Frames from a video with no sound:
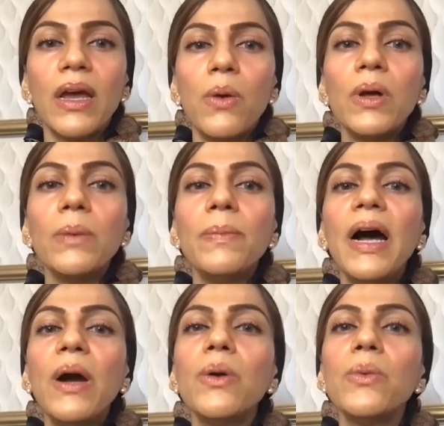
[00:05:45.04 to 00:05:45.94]
Well,
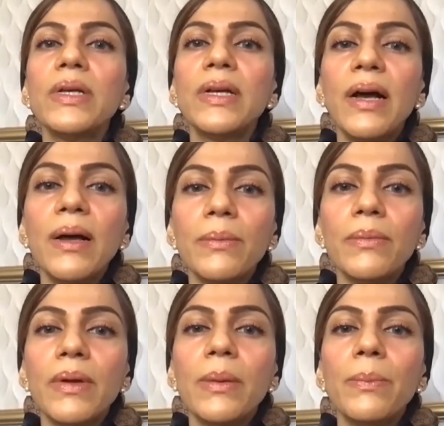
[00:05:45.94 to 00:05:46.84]
power will come,
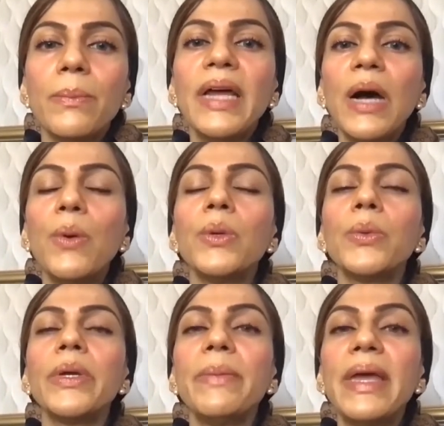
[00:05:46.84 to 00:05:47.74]
but how will
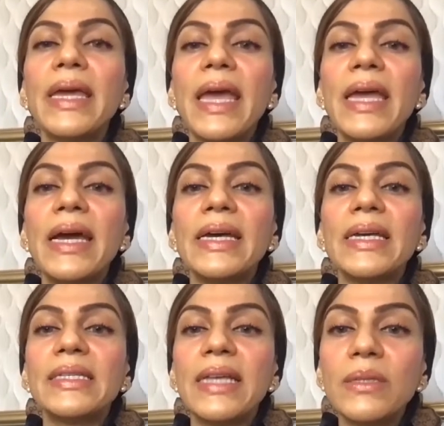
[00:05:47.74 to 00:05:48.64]
we make AI
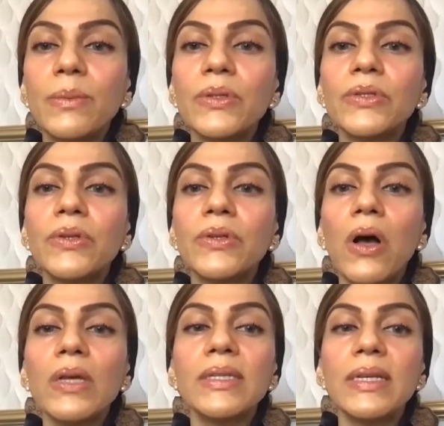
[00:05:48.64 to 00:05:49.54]
accessible to all
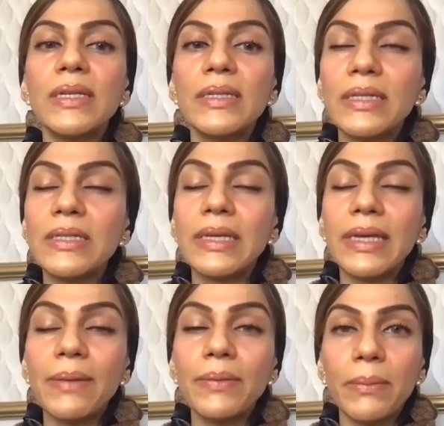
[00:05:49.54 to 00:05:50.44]
citizens to
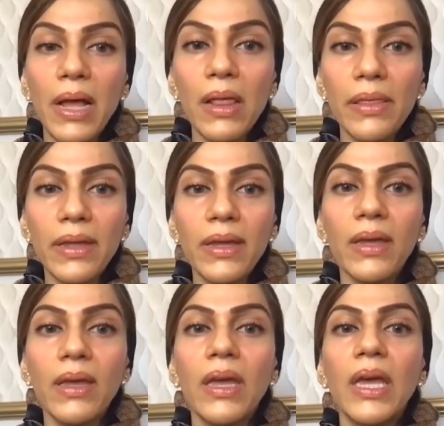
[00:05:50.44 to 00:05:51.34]
keep them healthy?
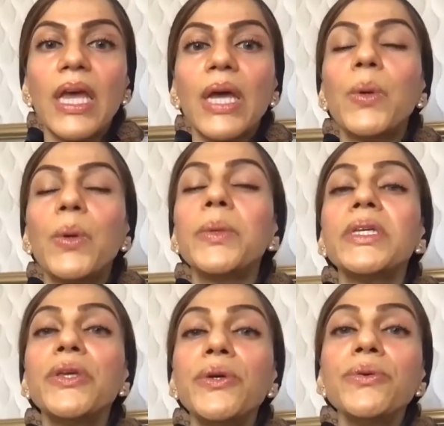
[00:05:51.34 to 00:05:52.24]
We will
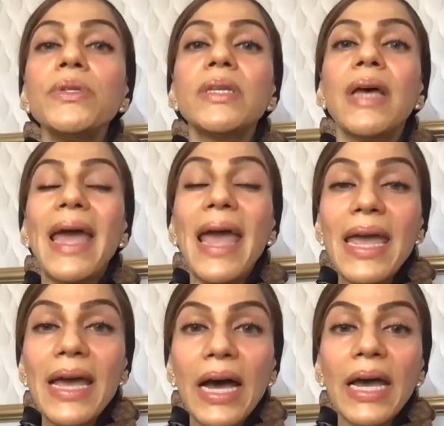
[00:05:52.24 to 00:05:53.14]
use
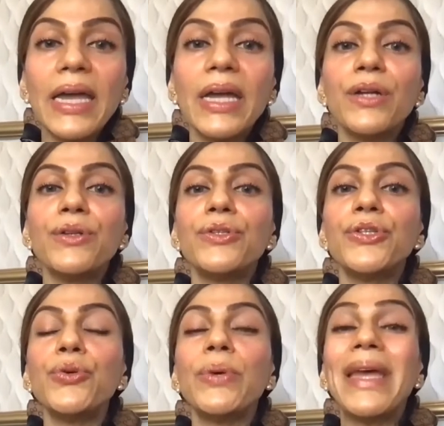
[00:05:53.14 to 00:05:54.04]
AI
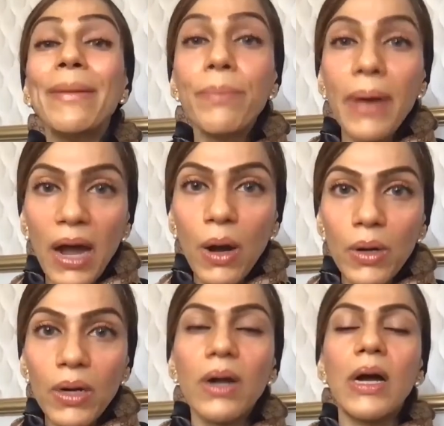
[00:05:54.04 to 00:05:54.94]
to
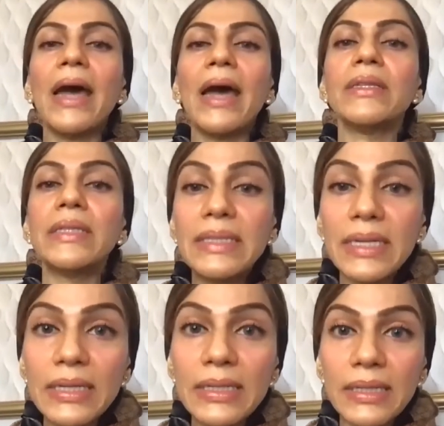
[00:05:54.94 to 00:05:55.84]
empower
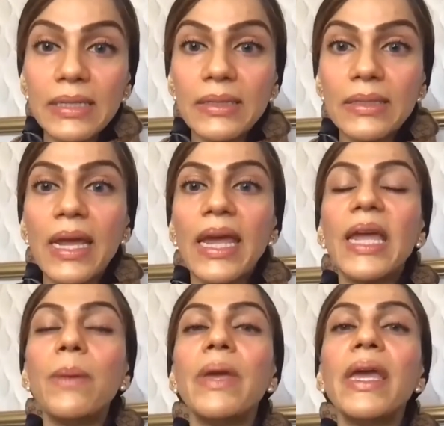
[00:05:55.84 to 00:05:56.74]
citizens
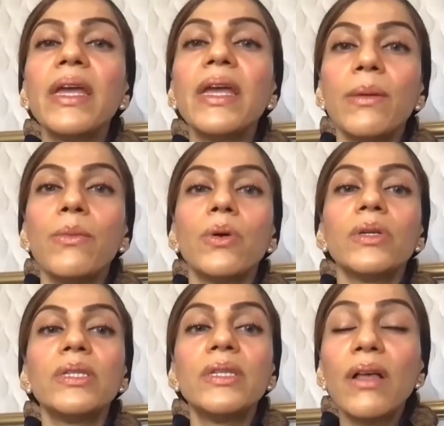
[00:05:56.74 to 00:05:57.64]
in making them more
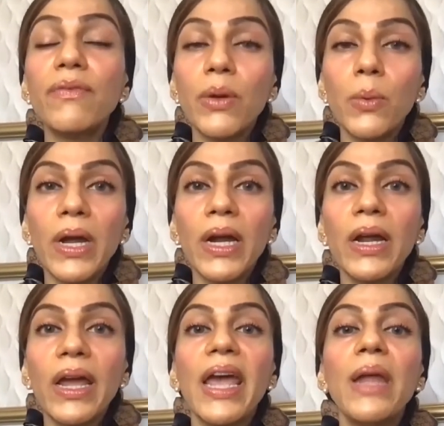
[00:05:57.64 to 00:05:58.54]
self-aware
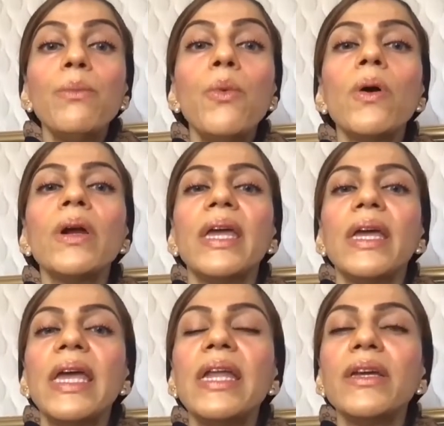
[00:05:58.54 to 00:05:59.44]
and more
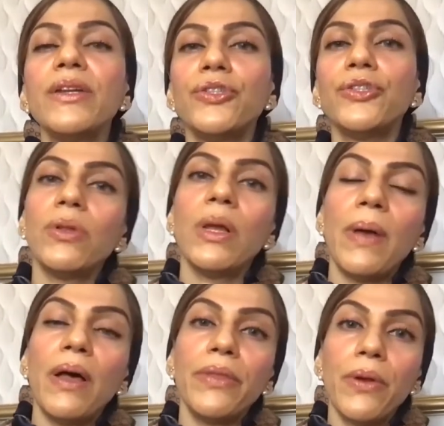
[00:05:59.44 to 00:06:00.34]
in control
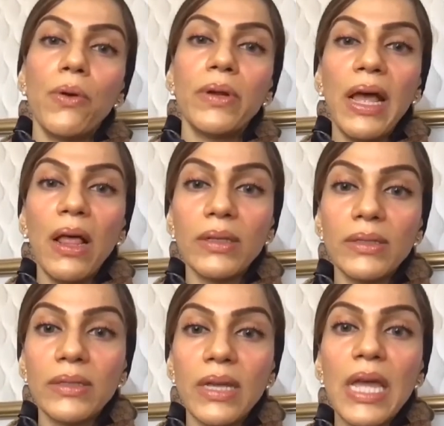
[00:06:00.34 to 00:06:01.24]
about their own health.